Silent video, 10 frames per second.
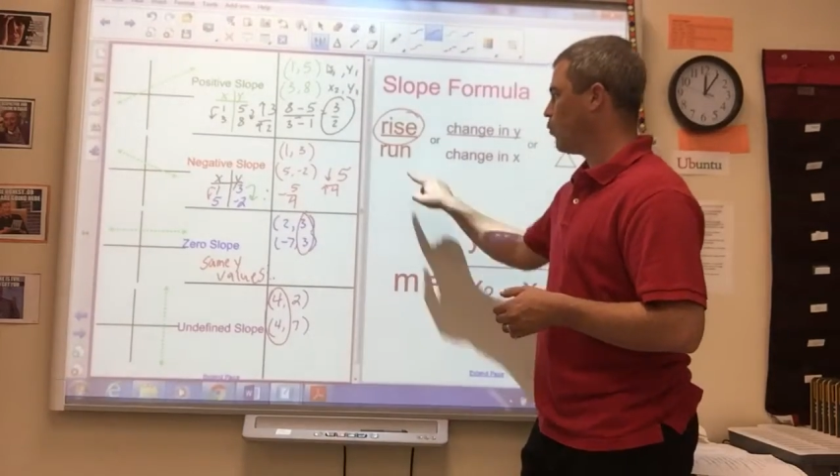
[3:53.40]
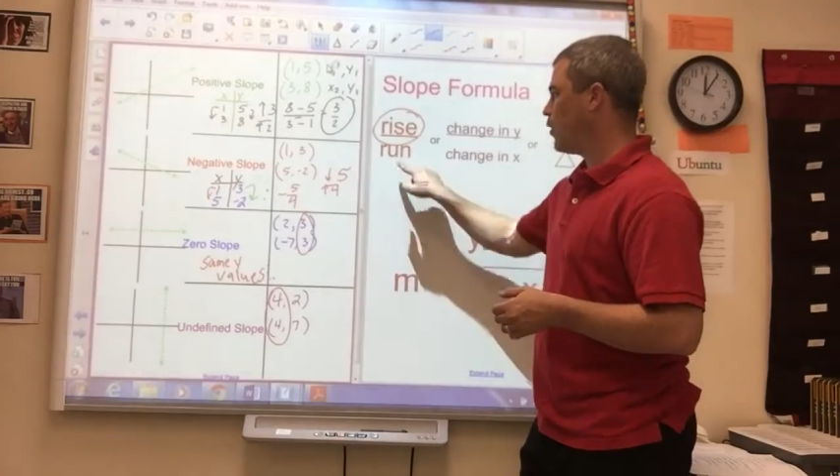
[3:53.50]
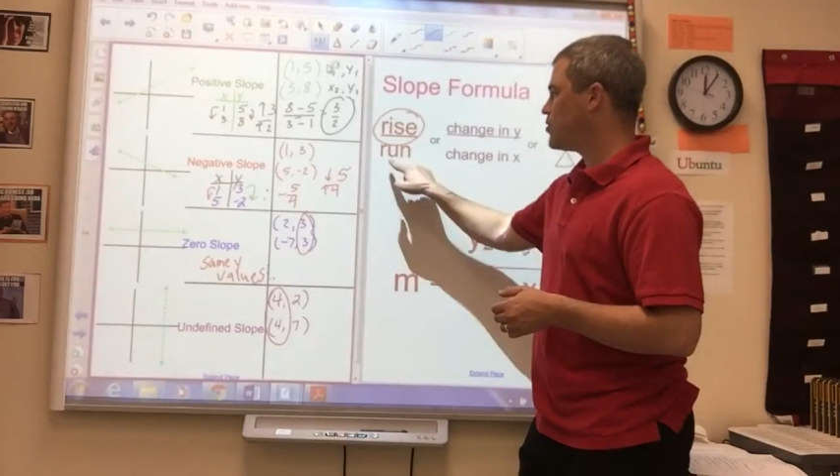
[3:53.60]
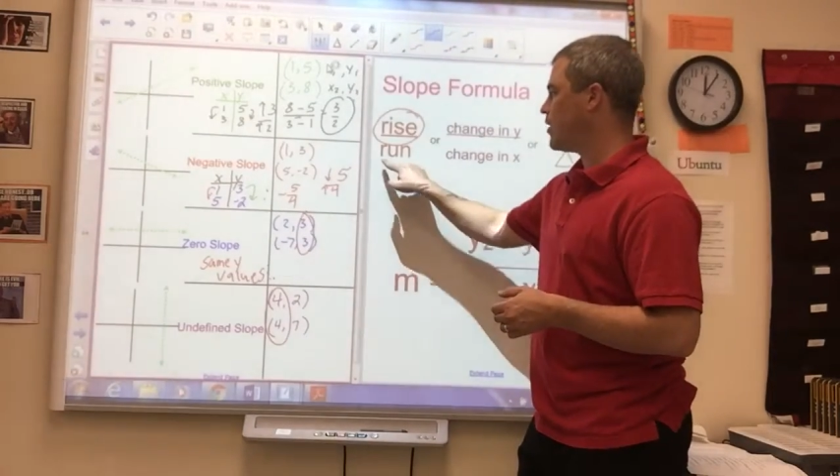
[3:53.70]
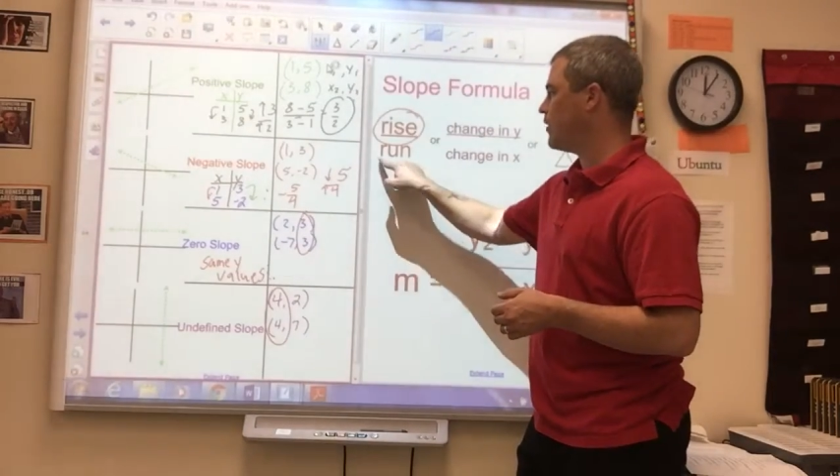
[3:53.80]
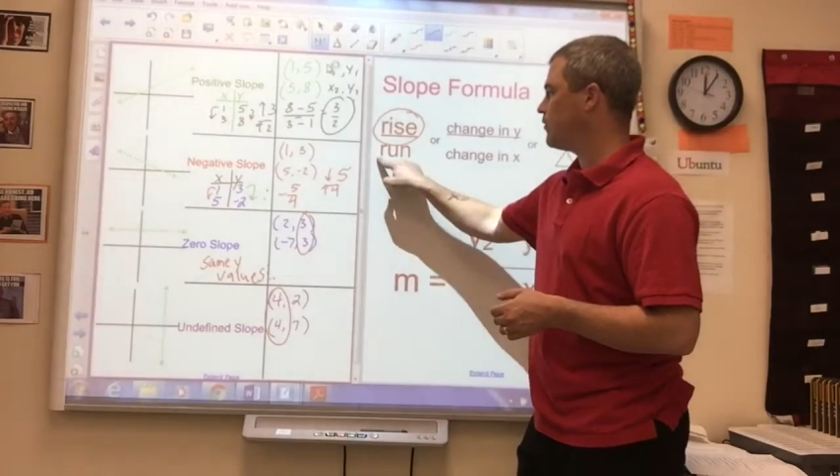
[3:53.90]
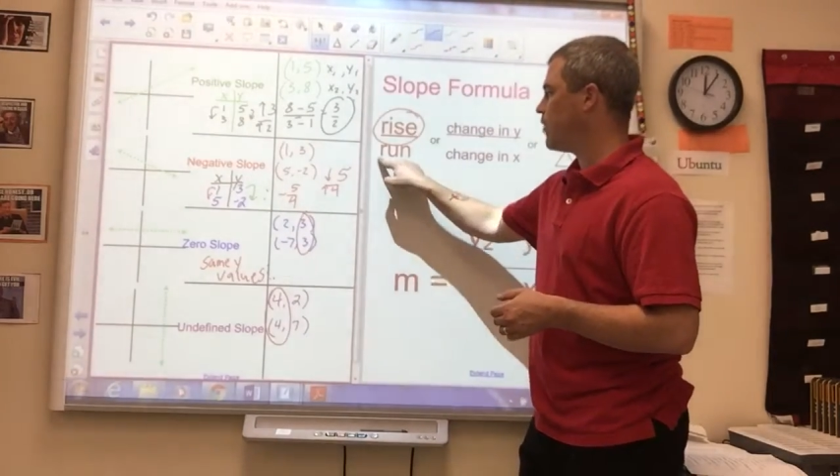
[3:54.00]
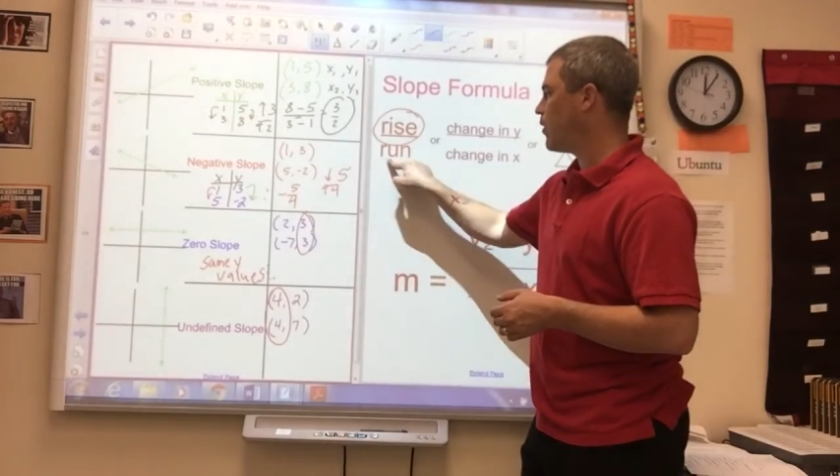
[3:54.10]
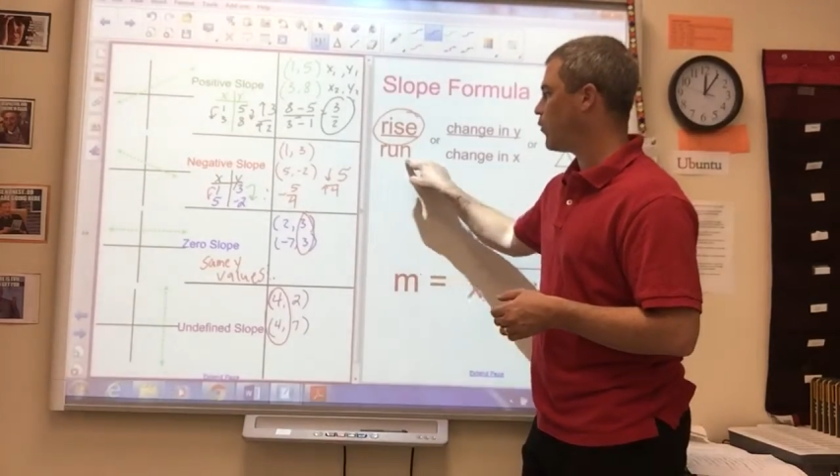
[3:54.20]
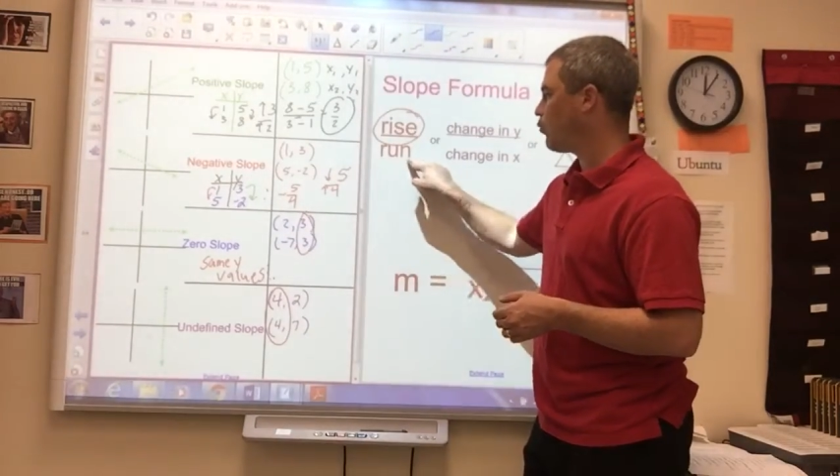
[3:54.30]
which
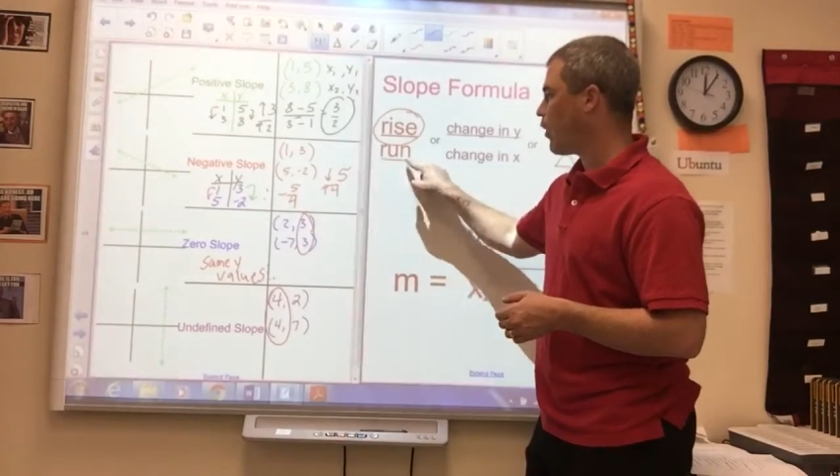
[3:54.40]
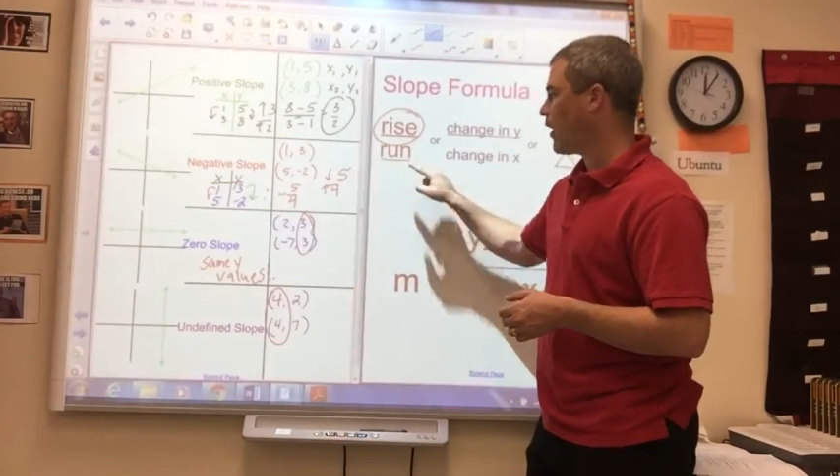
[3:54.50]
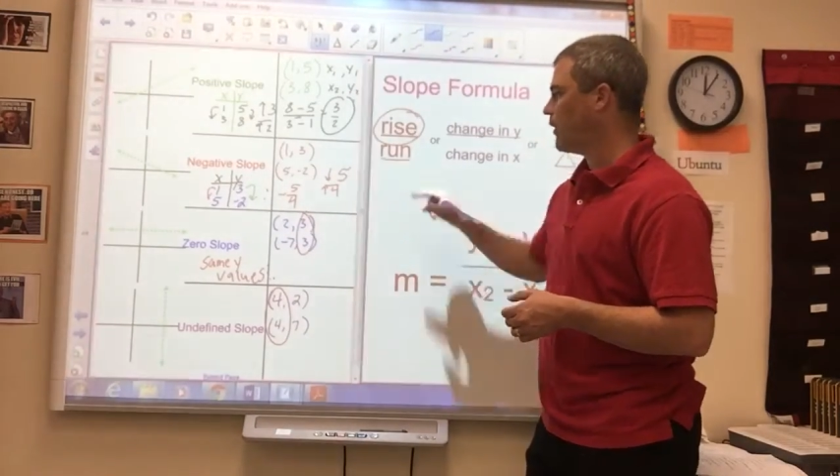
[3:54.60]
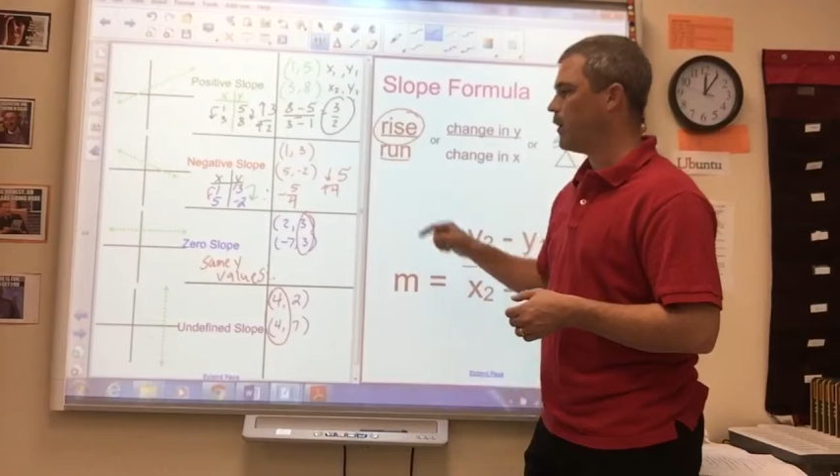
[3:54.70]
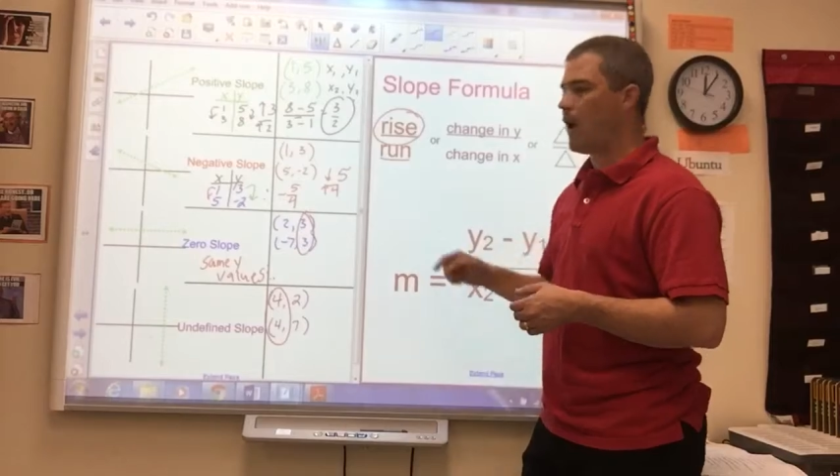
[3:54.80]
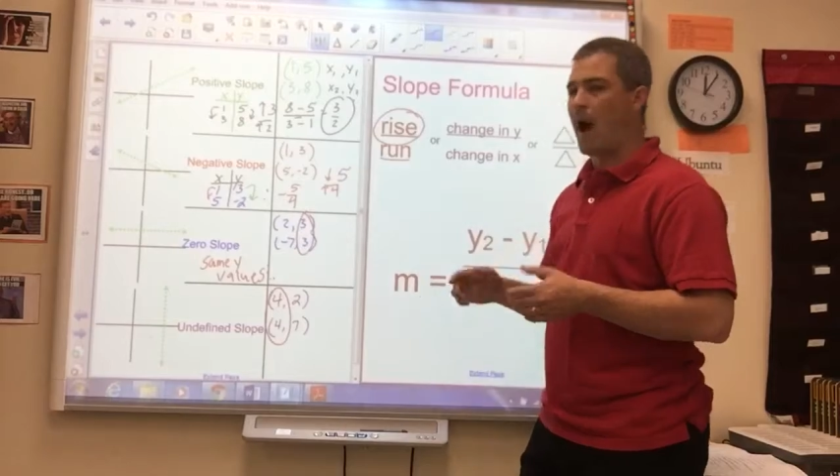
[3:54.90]
is the run.